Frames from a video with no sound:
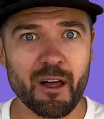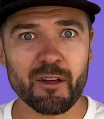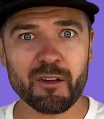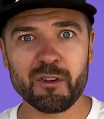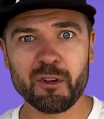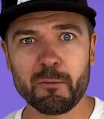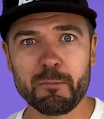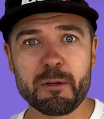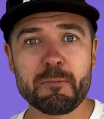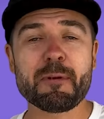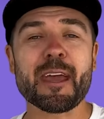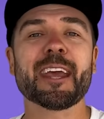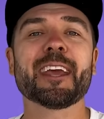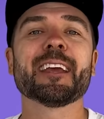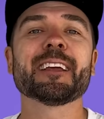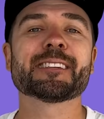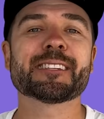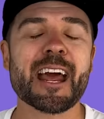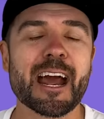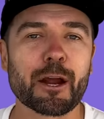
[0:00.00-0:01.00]
you'll be
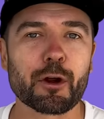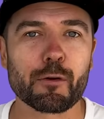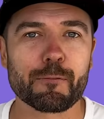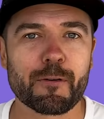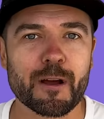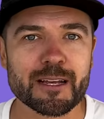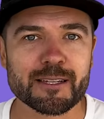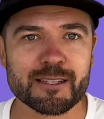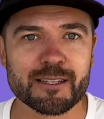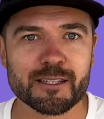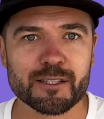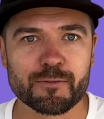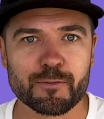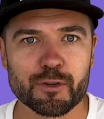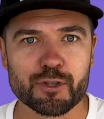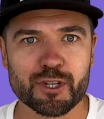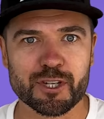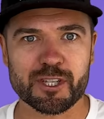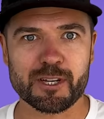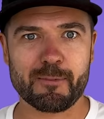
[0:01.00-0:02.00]
making sacrifices for
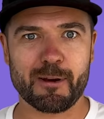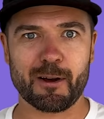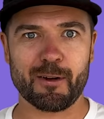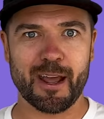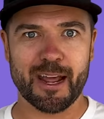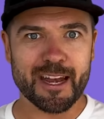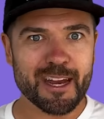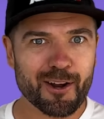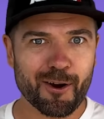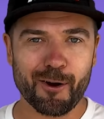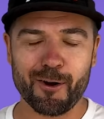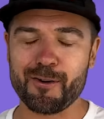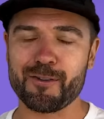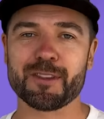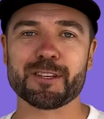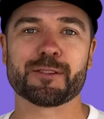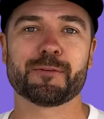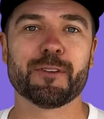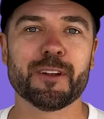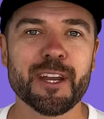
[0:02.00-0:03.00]
just about any car in
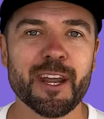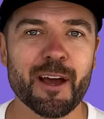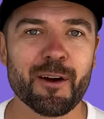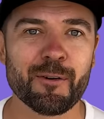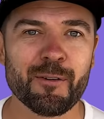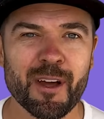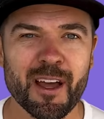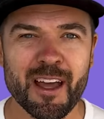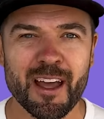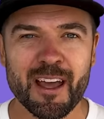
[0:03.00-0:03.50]
this video,